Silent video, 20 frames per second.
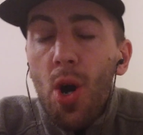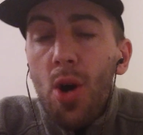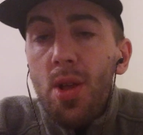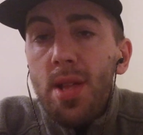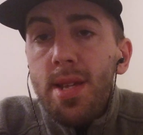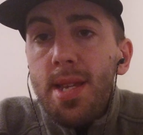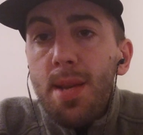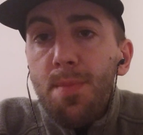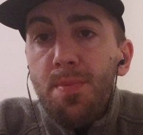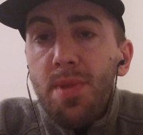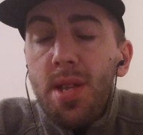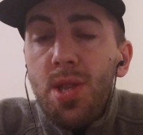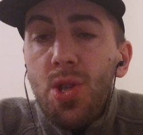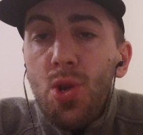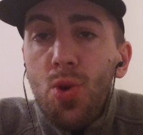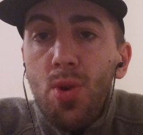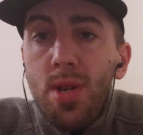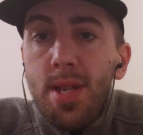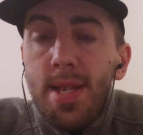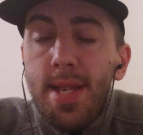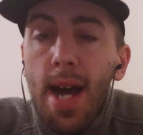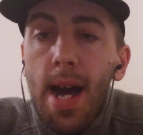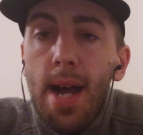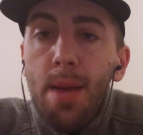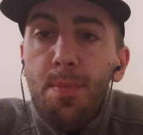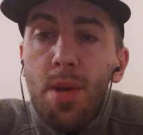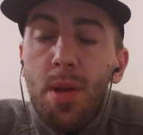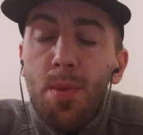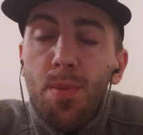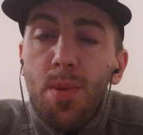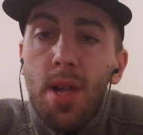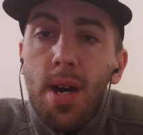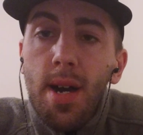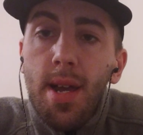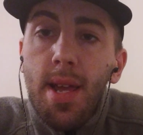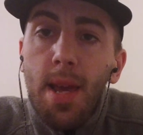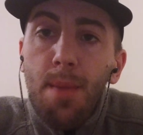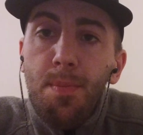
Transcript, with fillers: all they simply do is sign people up,